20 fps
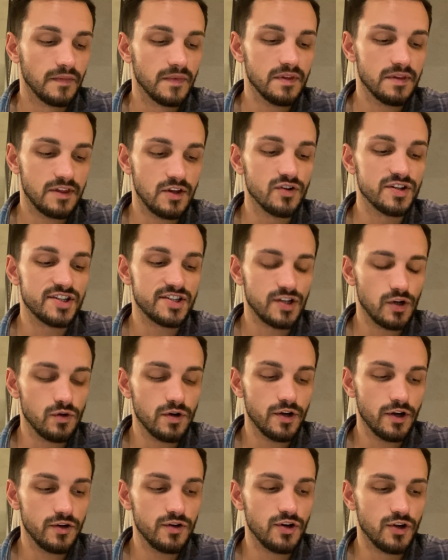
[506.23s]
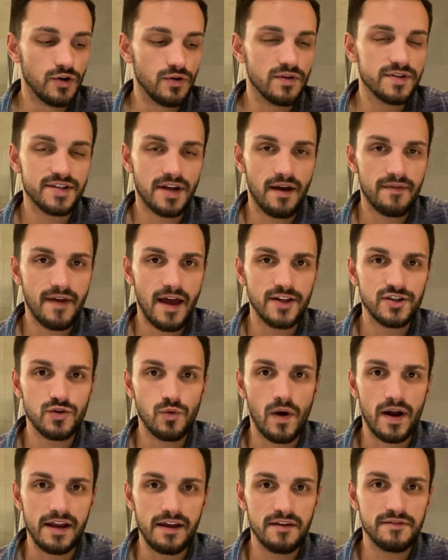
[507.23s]
There's still good news on that
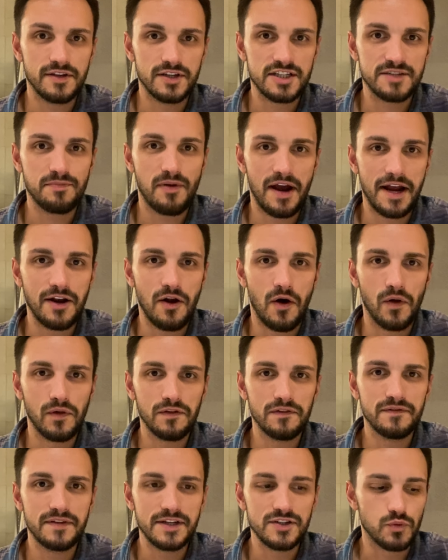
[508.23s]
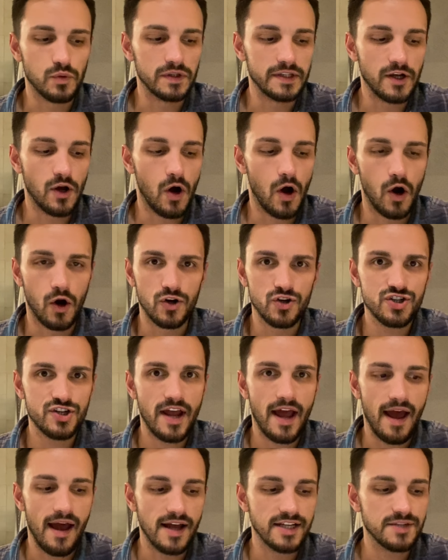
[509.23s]
20th, despite all of these really harsh
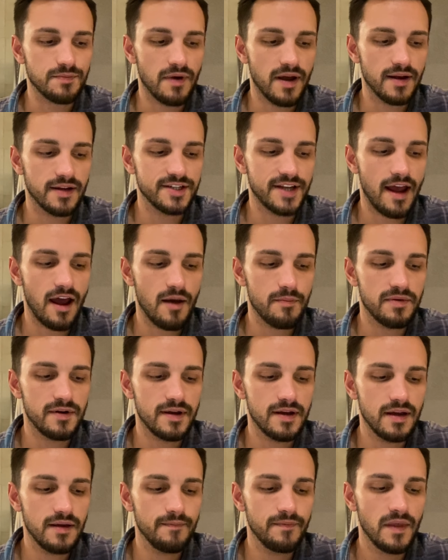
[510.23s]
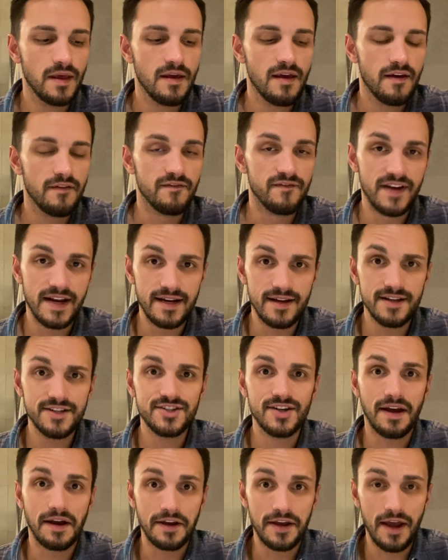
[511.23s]
aspects happening.
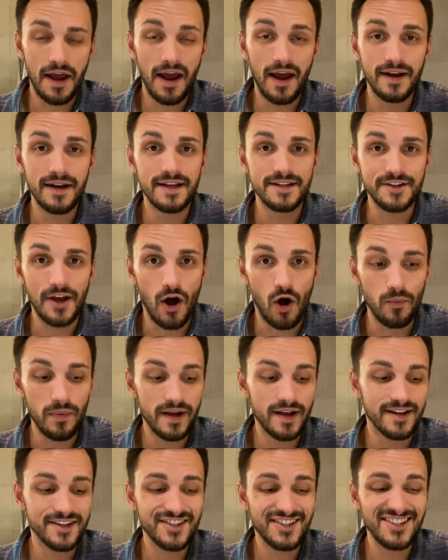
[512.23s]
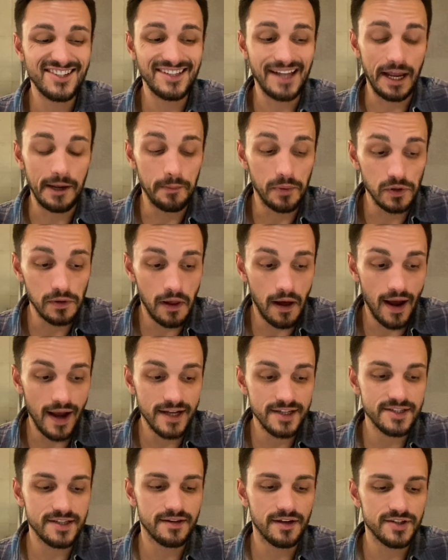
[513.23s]
Venus, again, is helping us
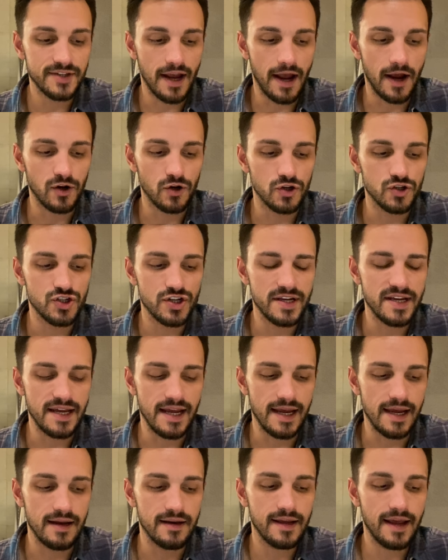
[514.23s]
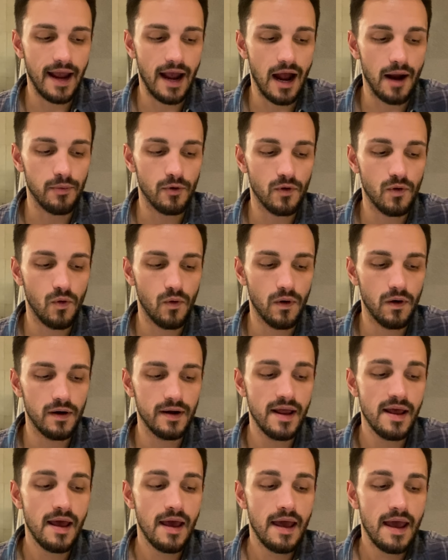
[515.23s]
stabilize this energy in Capricorn.
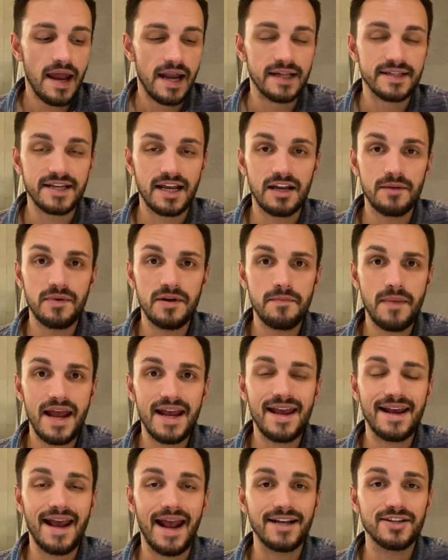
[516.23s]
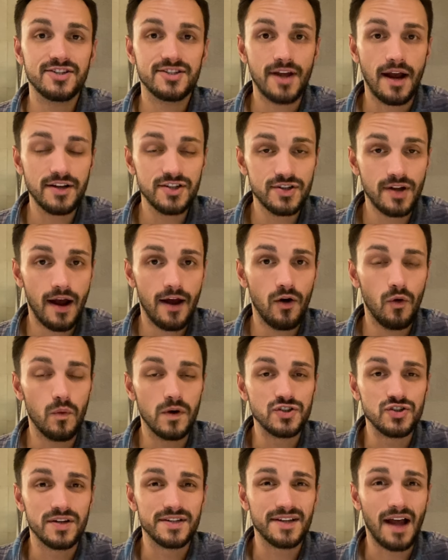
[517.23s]
And it's going to be making a sextile,
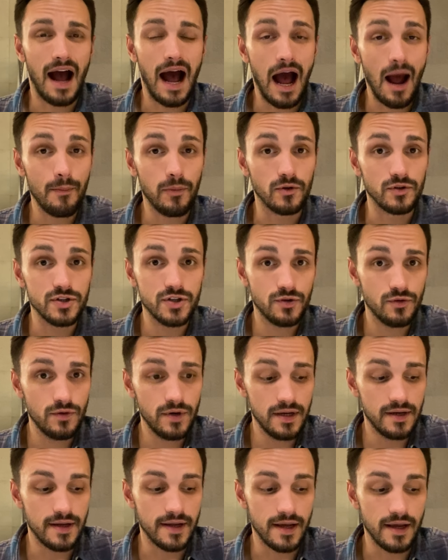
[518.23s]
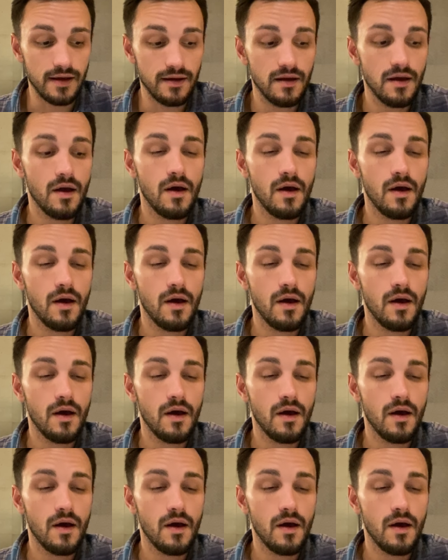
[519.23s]
which is opportunity,